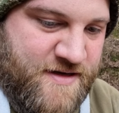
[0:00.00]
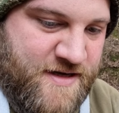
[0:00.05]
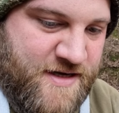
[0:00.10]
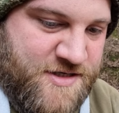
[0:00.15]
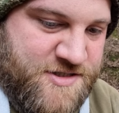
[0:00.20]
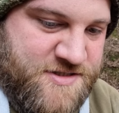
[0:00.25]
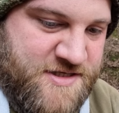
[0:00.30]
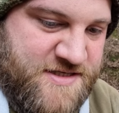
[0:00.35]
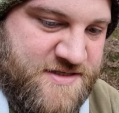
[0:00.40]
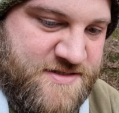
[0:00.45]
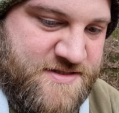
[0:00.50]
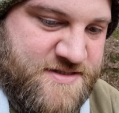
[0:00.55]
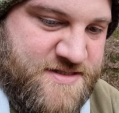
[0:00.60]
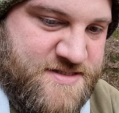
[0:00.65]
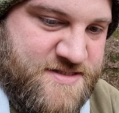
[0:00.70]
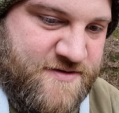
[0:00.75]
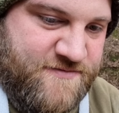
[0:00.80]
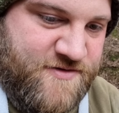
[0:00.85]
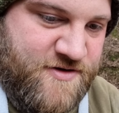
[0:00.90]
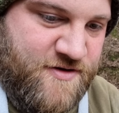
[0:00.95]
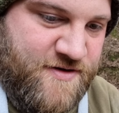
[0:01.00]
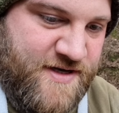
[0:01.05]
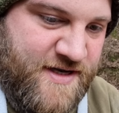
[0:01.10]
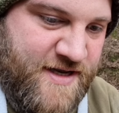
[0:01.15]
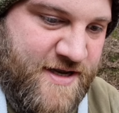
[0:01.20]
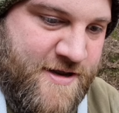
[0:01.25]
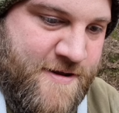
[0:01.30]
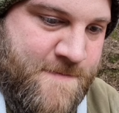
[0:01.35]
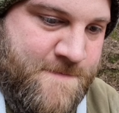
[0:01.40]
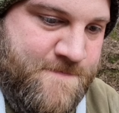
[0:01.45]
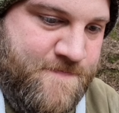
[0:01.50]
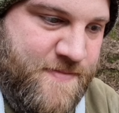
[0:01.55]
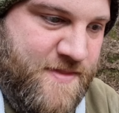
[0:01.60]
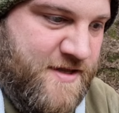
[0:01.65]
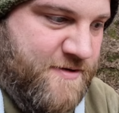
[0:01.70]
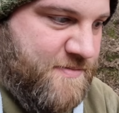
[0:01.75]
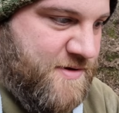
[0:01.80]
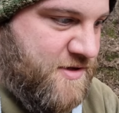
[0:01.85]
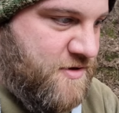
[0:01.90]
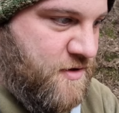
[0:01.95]
Actually, since I've got here,
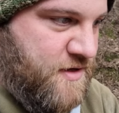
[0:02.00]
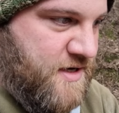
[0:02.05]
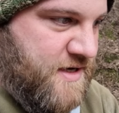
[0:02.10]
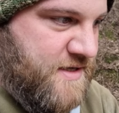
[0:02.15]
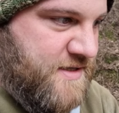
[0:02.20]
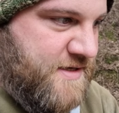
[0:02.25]
I've been looking